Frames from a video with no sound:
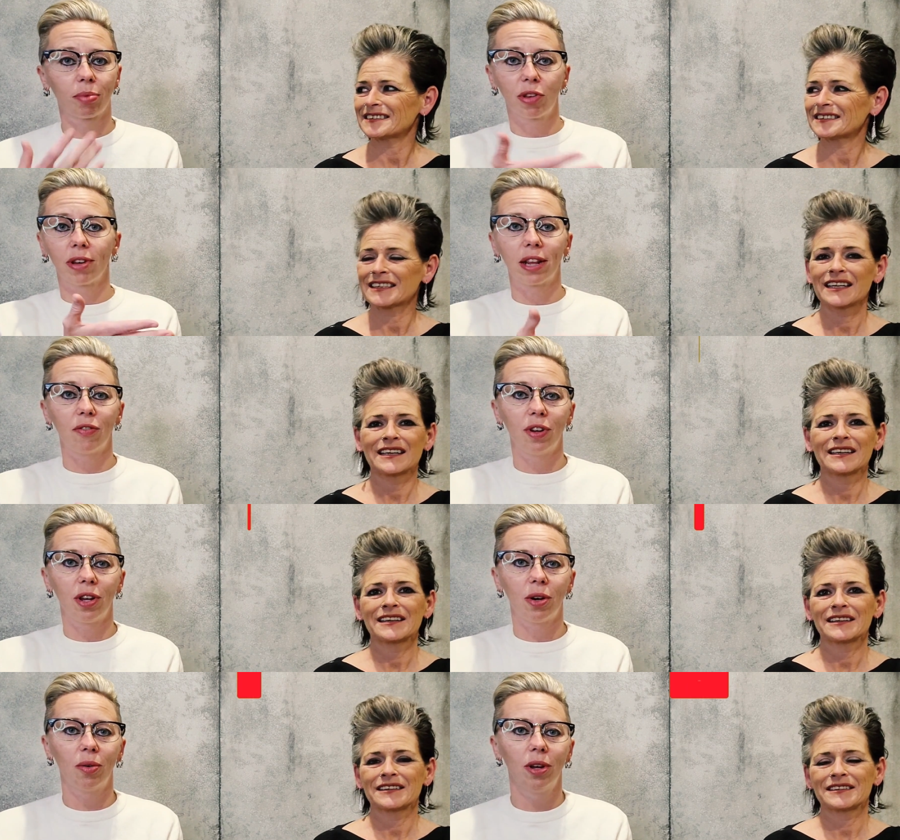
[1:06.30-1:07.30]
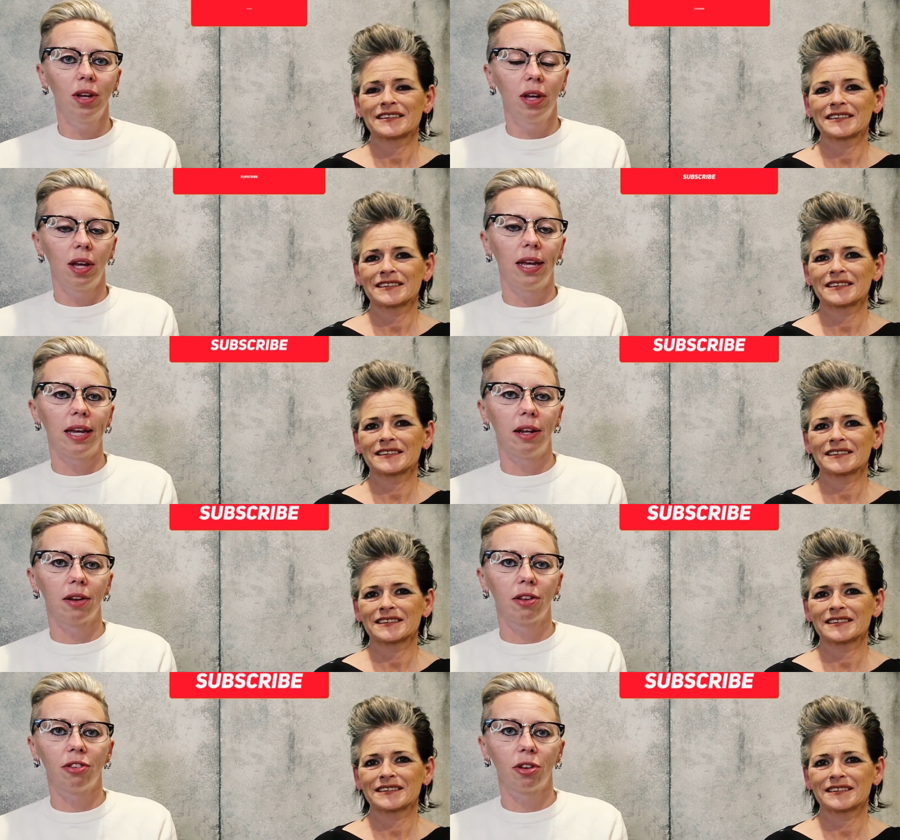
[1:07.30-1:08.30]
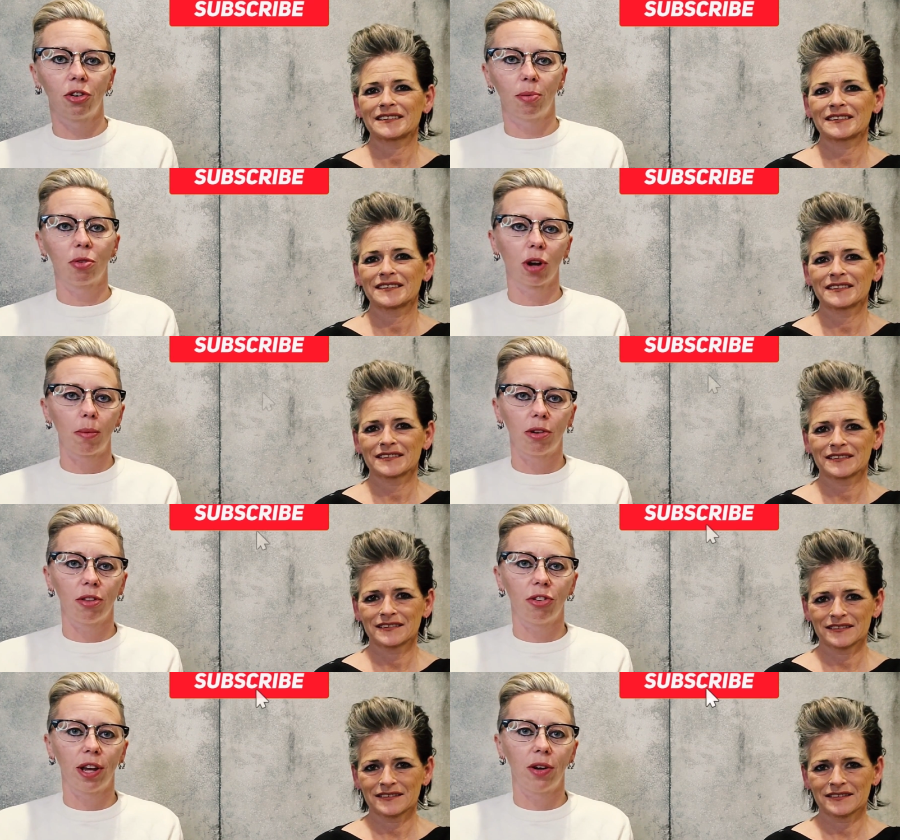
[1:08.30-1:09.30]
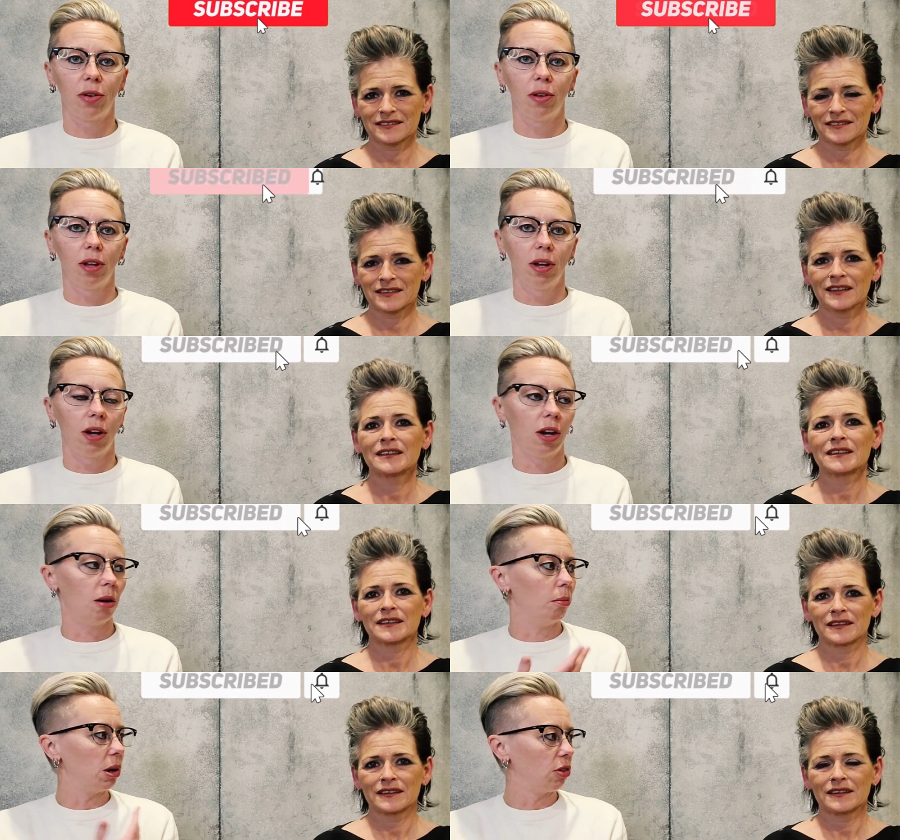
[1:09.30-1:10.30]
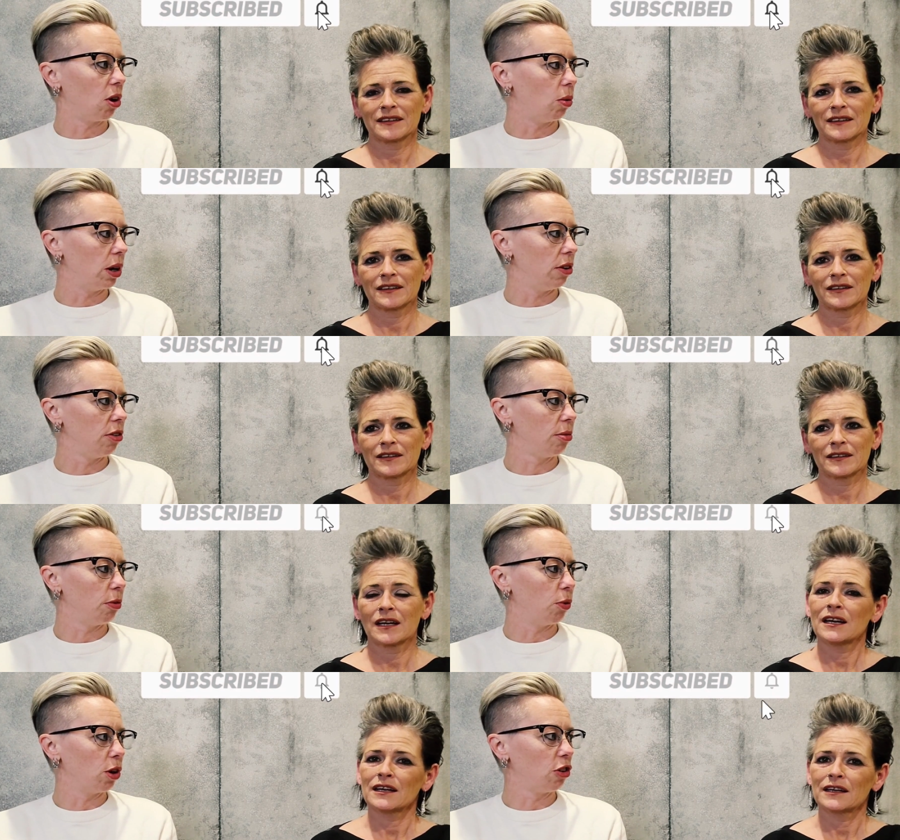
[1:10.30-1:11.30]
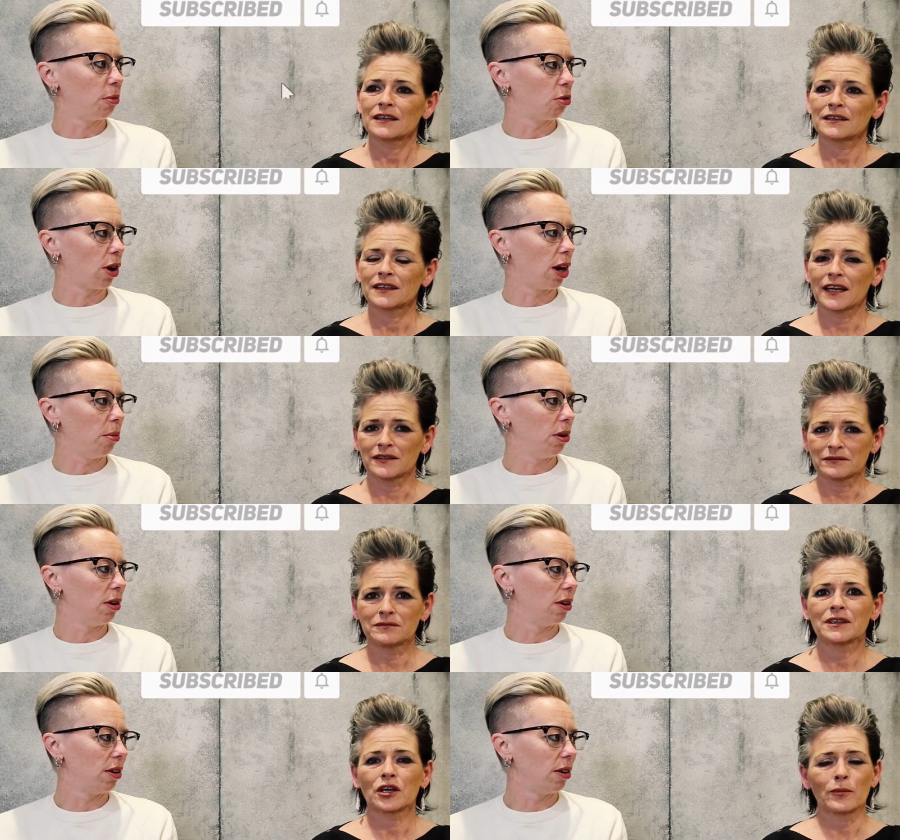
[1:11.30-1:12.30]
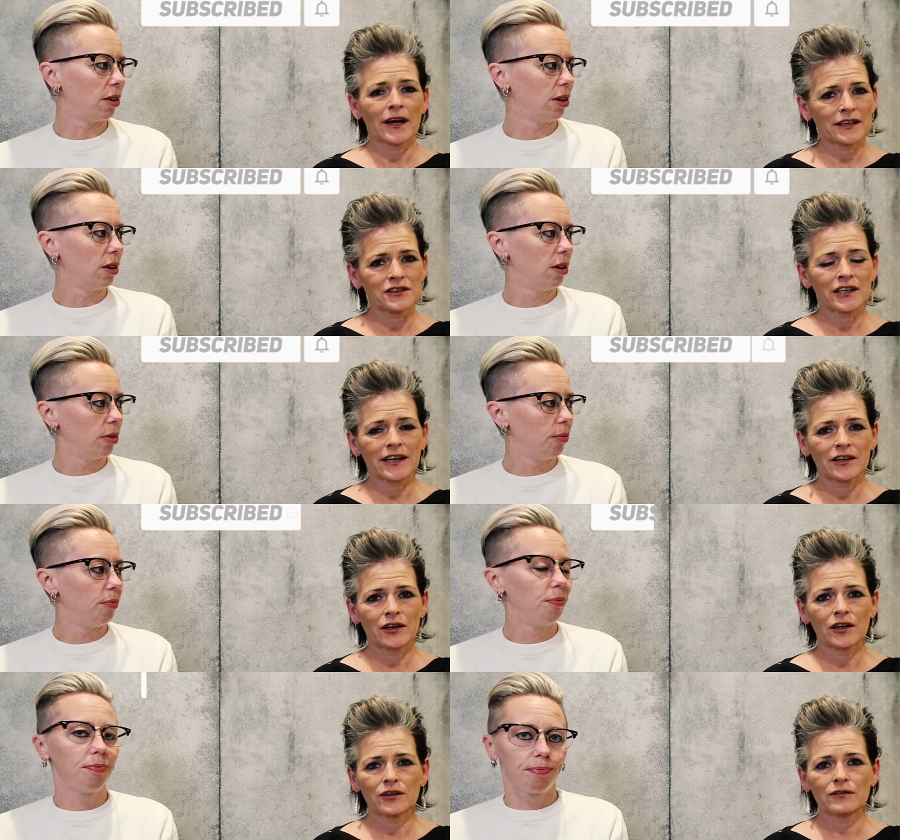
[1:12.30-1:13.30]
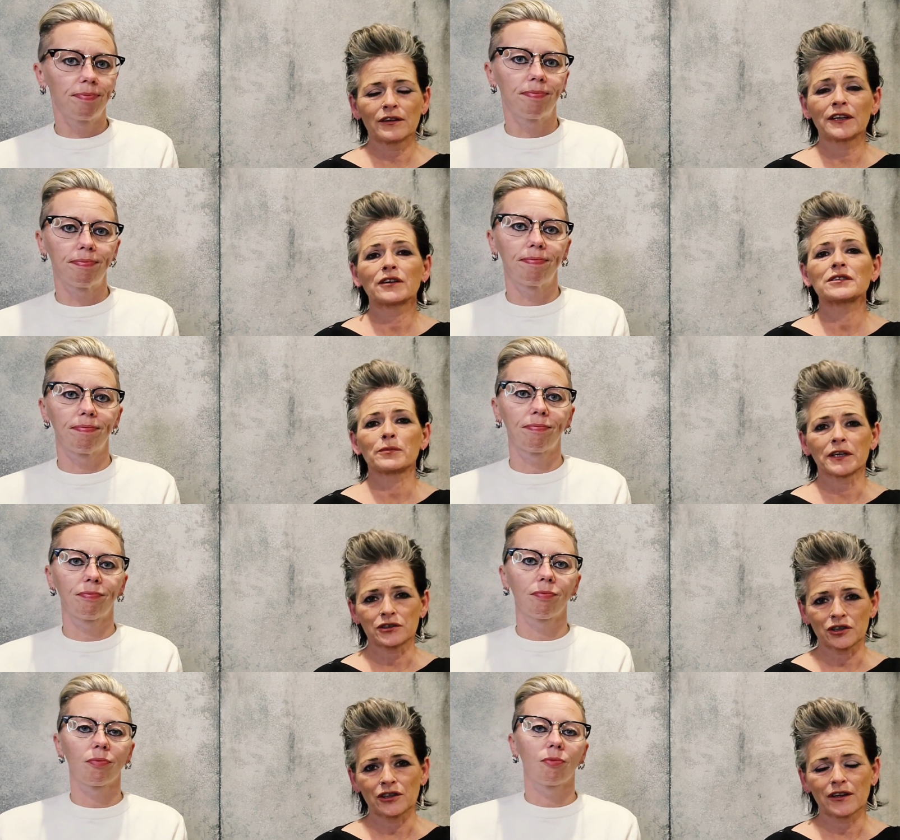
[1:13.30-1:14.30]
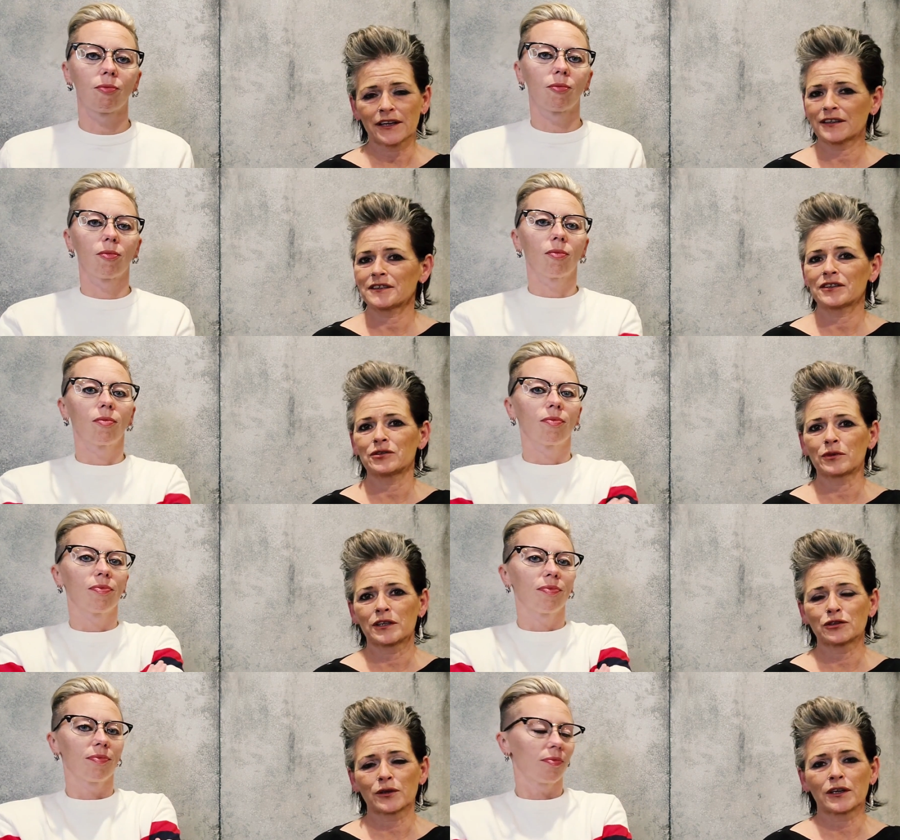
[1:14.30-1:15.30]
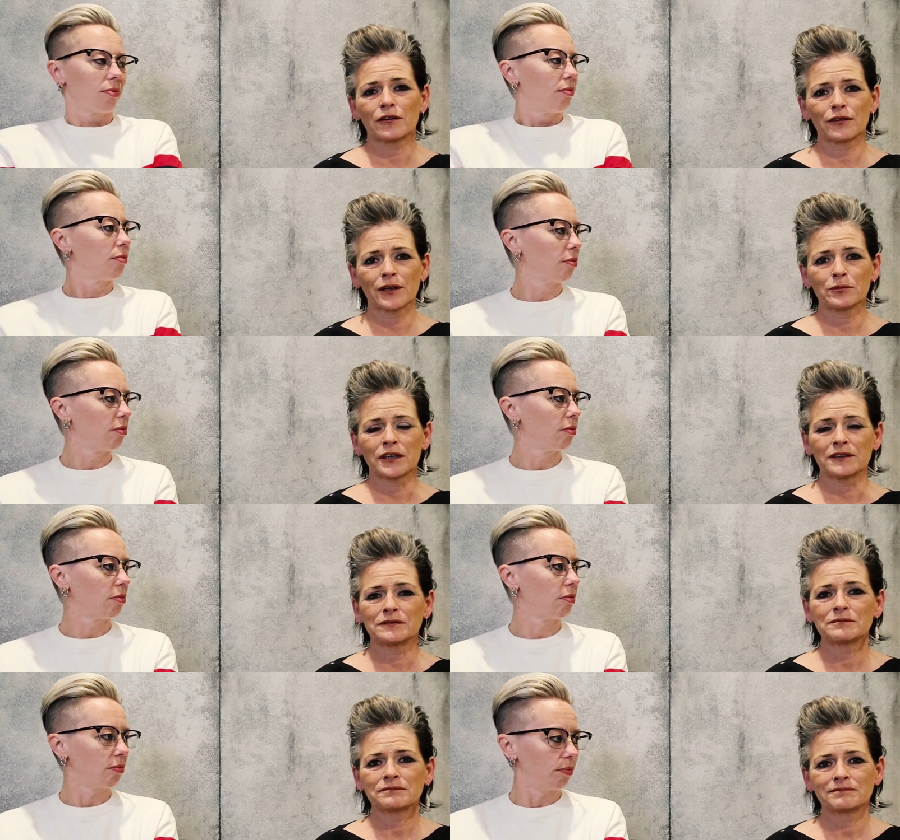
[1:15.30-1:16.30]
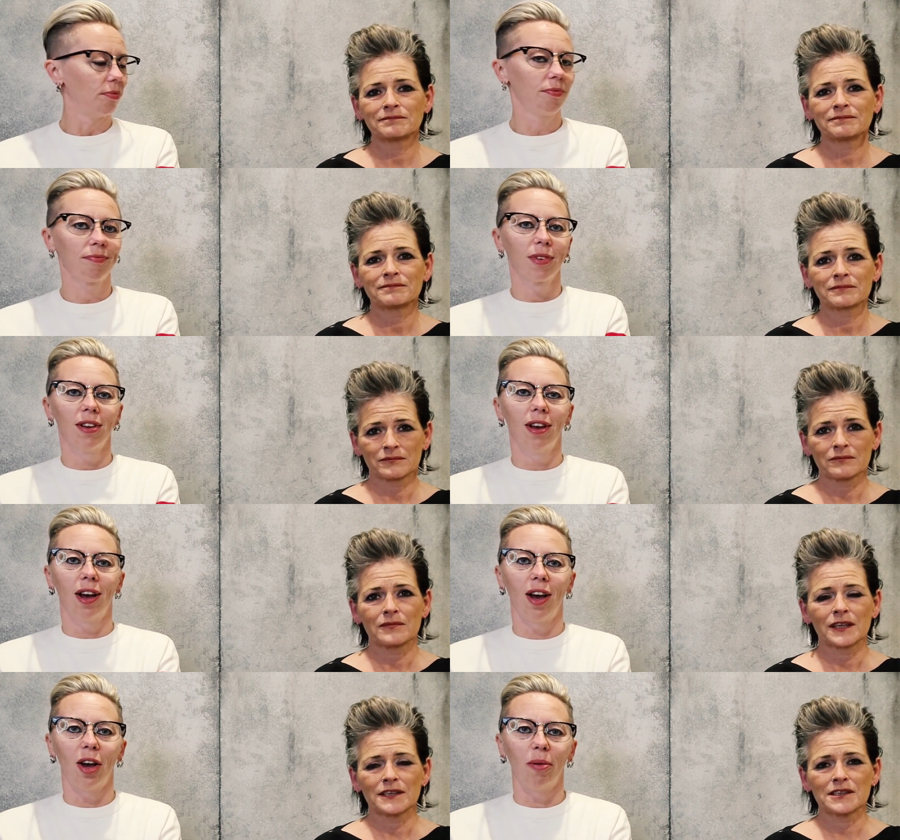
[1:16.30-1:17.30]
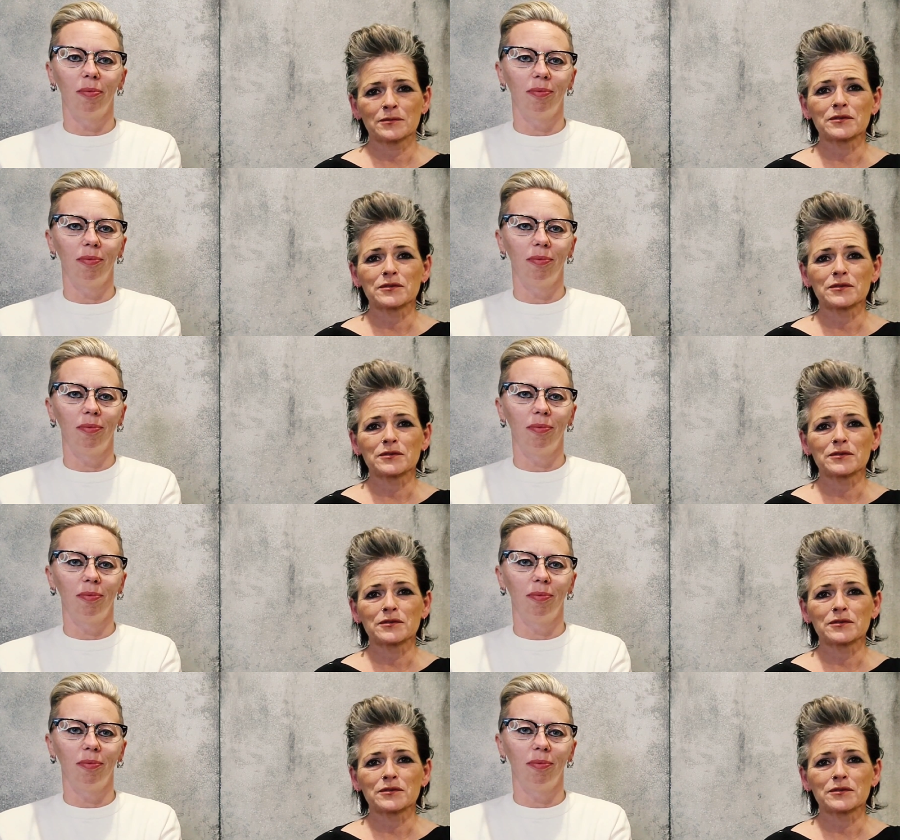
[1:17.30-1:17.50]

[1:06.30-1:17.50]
Speaker 1: please like the video and consider subscribing to the channel. Um, but as always, before you subscribe...
Speaker 2: Yeah. Go back and check out our other videos. Make sure you like us and you want to join our family.
Speaker 1: Mm-hmm. um,
Speaker 2: and